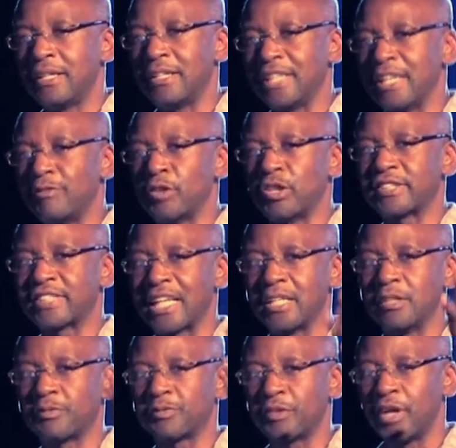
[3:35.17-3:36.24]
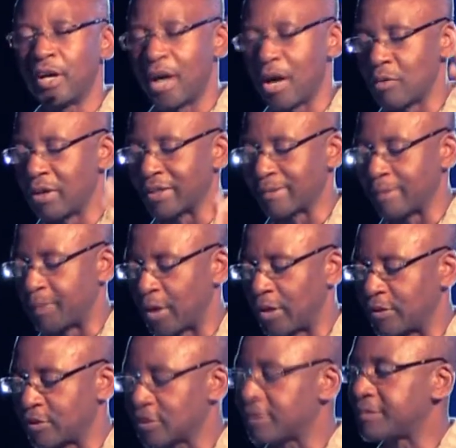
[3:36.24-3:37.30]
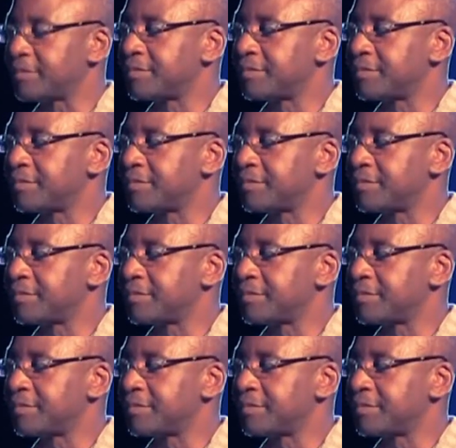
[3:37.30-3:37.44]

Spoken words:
Give yourself a round of applause.